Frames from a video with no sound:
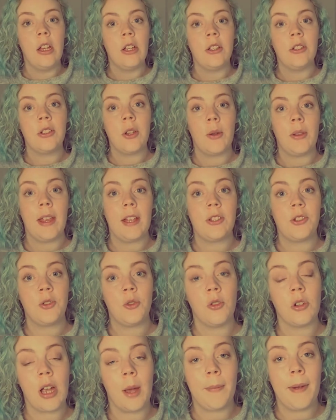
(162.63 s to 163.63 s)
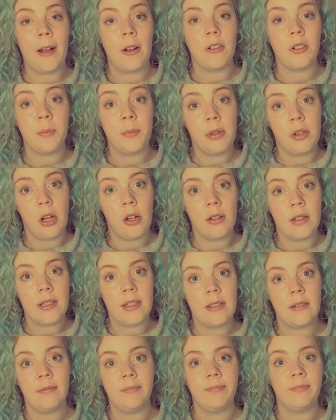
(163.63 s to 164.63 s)
So let's talk about plot.
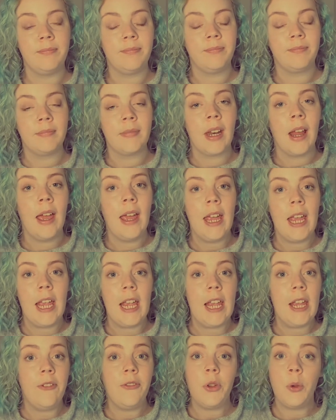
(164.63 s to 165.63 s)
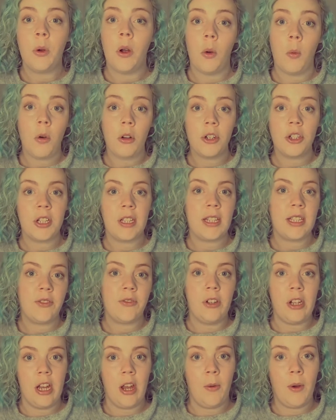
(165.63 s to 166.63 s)
If you are watching this
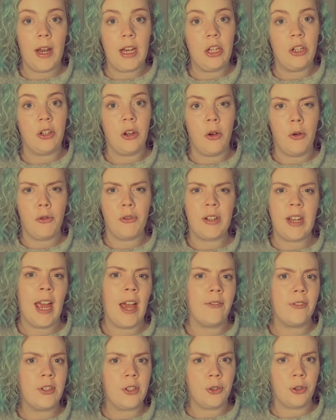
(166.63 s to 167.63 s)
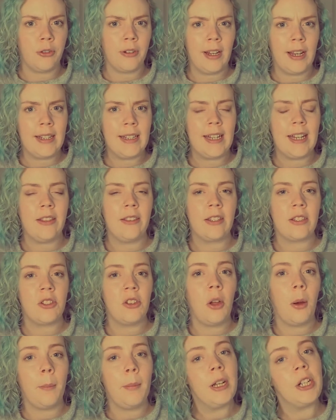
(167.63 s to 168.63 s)
video and you don't already have a story idea, there's
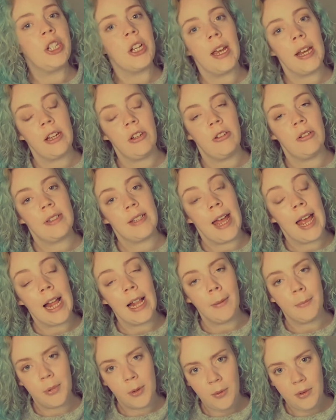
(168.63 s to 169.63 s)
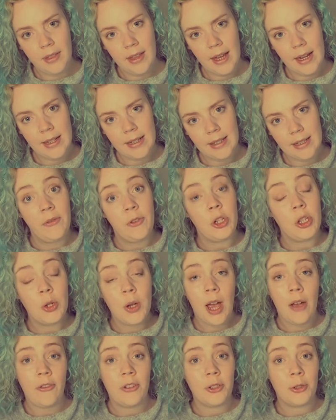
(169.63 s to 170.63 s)
not much I can do to help you with that. If you do
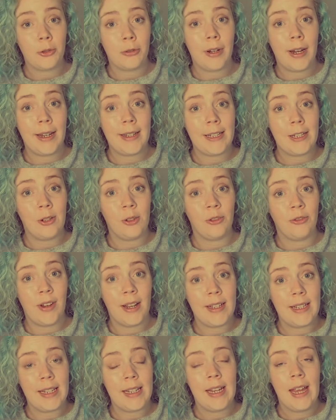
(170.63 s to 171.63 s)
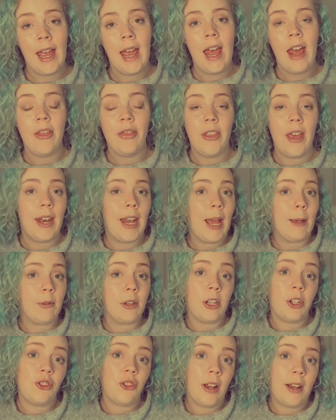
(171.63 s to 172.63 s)
have a story idea already, then I'm
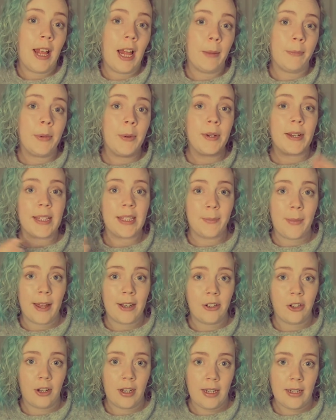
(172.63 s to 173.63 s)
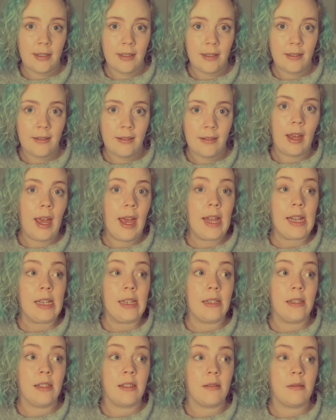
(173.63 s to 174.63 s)
going to try and help you expand on it
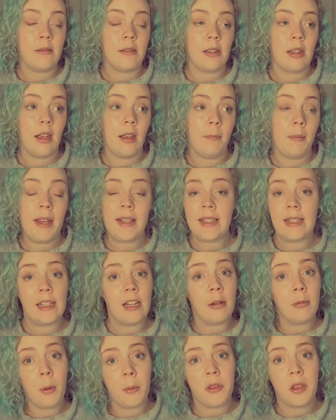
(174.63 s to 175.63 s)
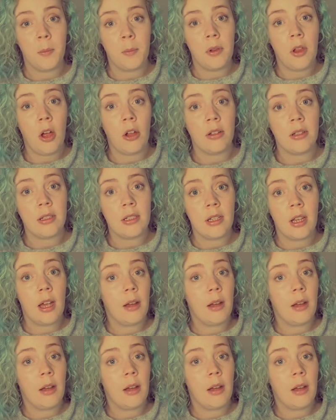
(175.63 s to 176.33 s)
and basically come up with the plot.